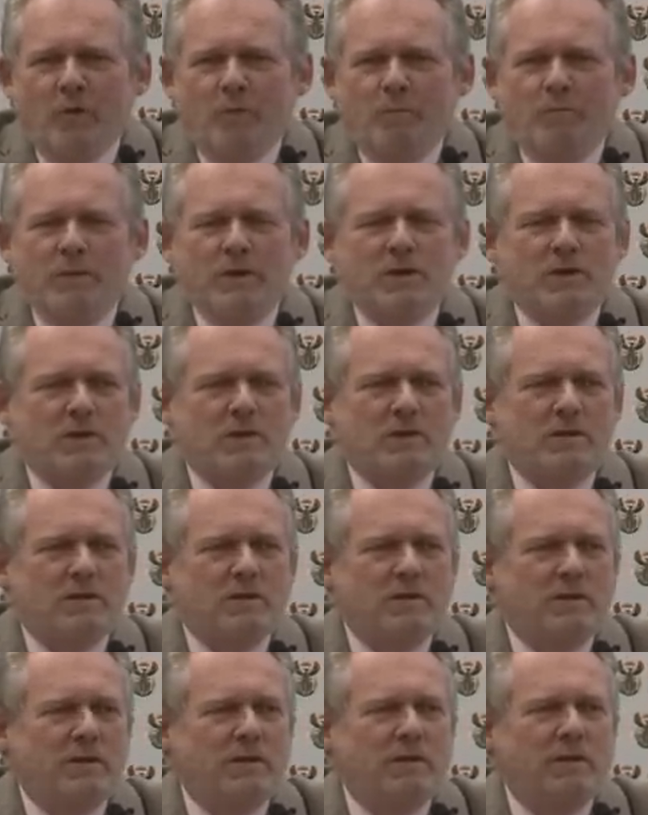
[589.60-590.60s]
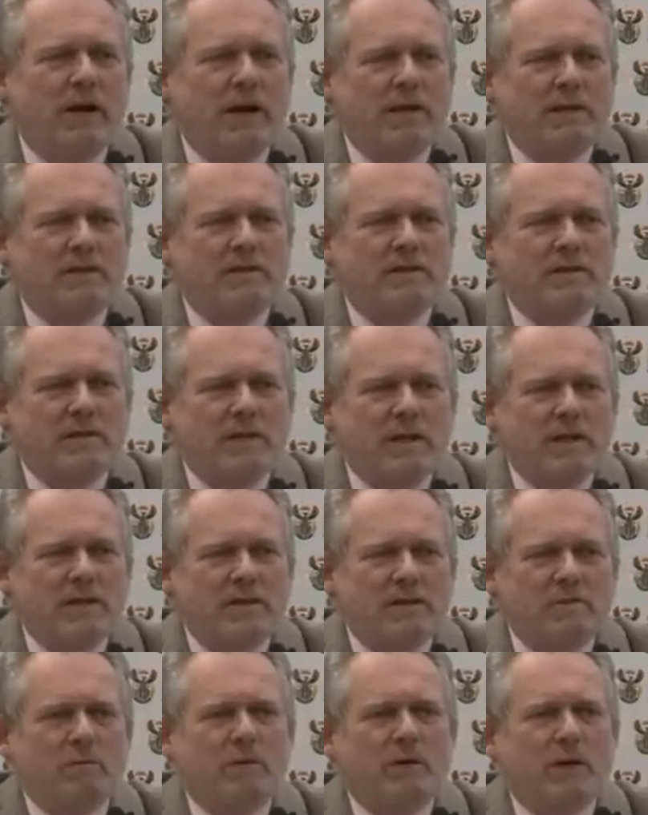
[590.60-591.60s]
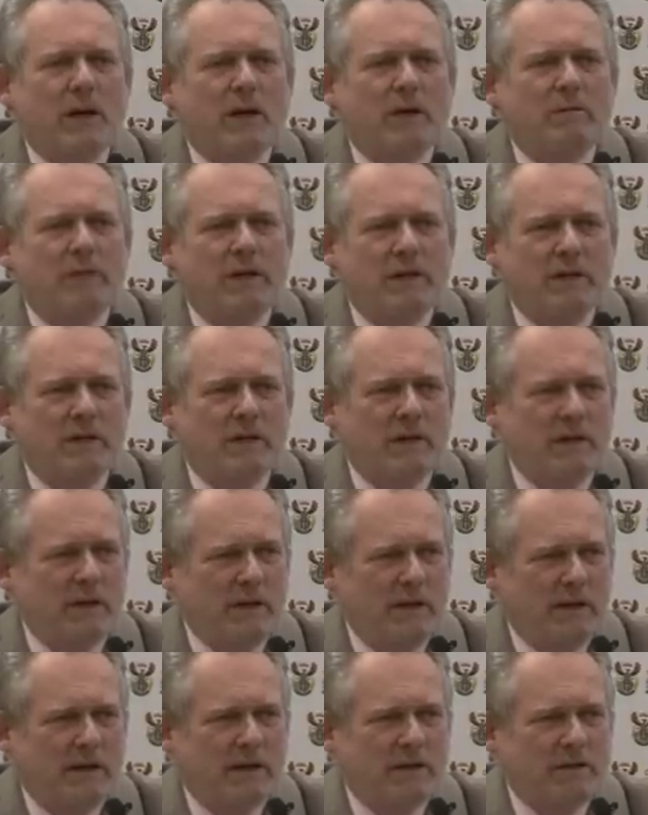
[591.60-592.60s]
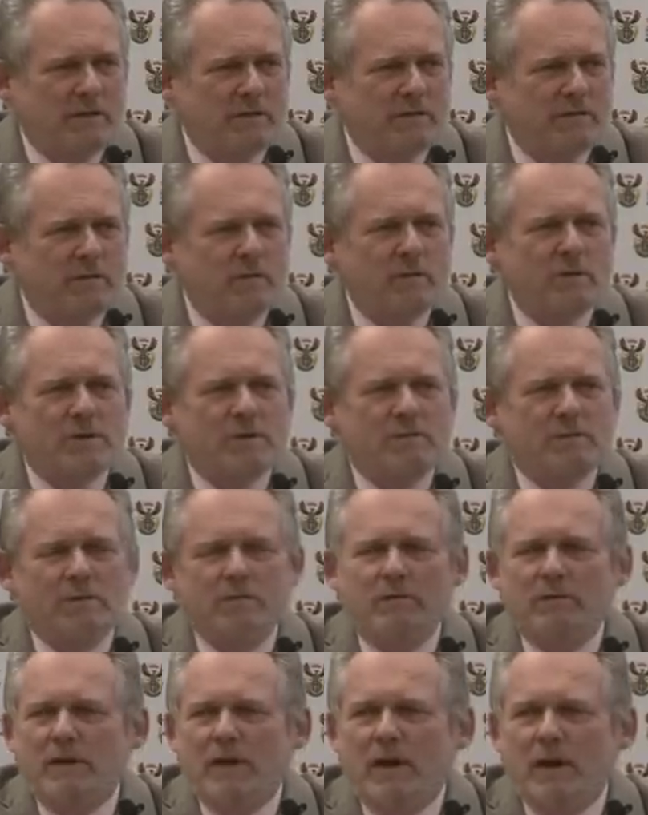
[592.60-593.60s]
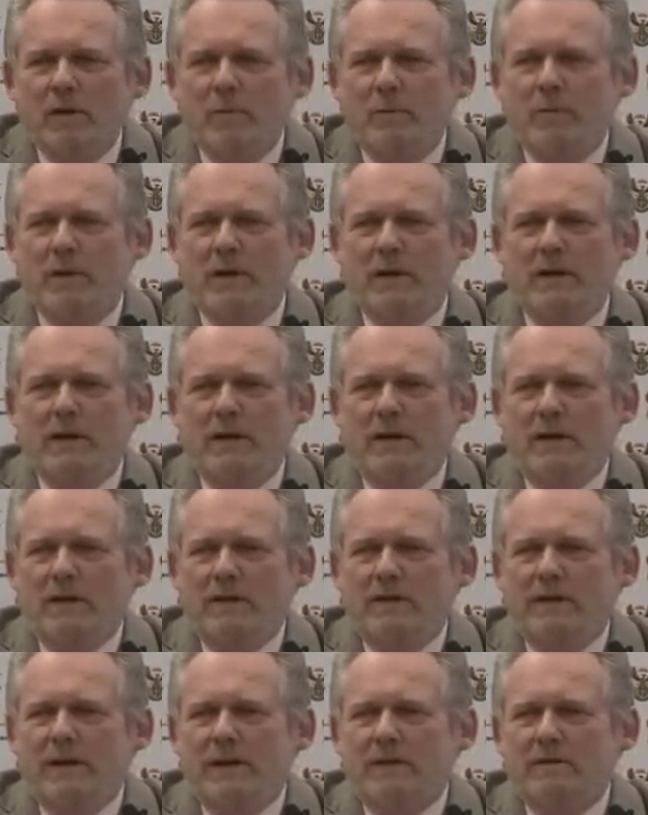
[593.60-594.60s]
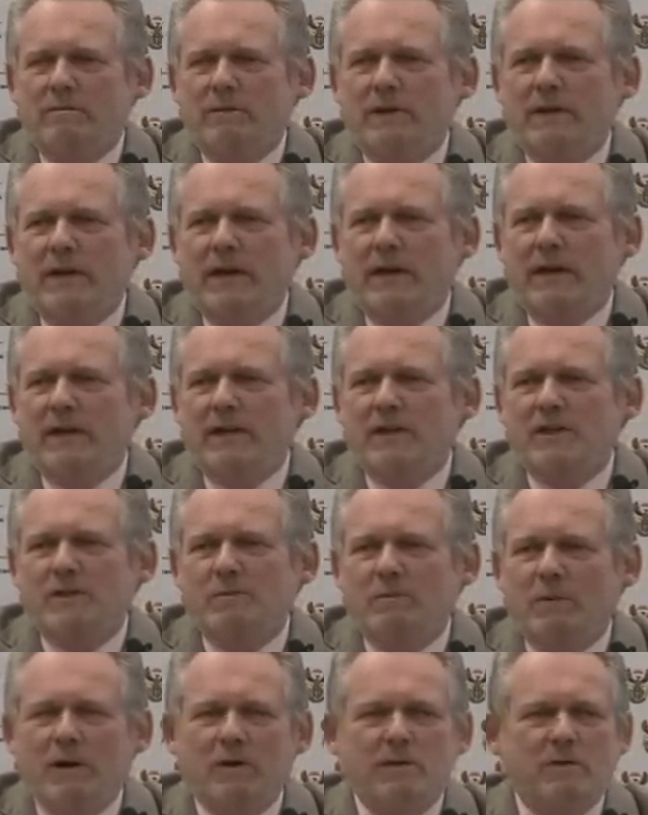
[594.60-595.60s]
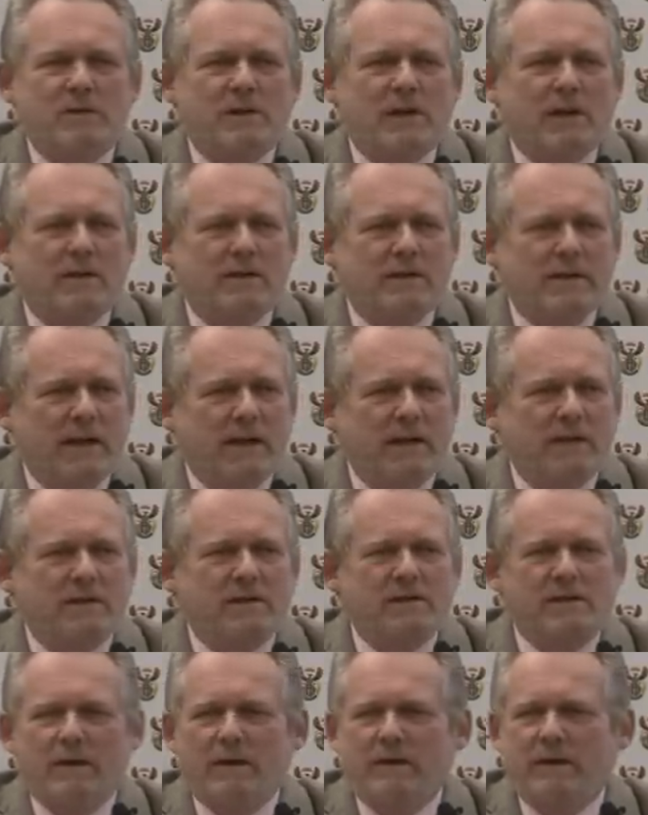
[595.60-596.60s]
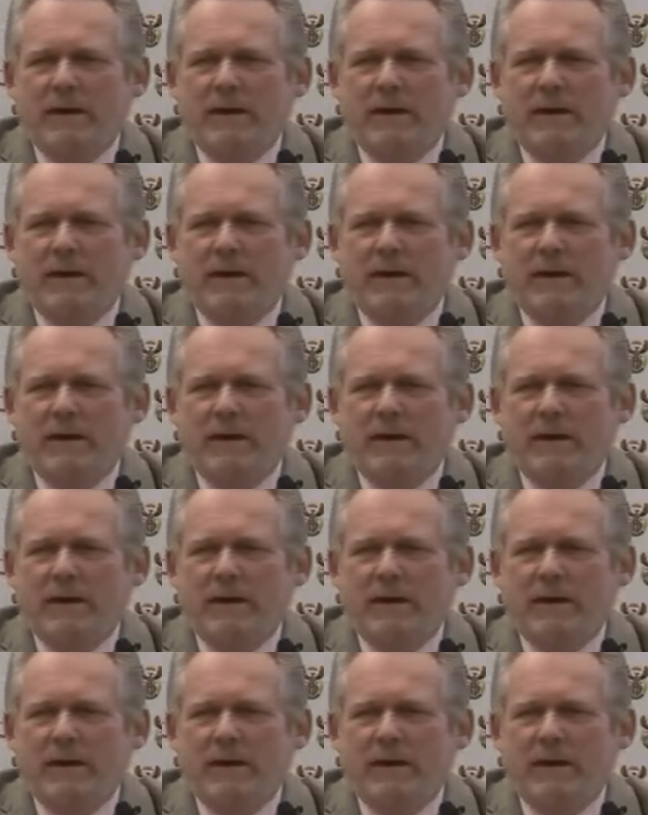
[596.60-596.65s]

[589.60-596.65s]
mission to the United States would come in to force. We would hope that we can expose our talents, our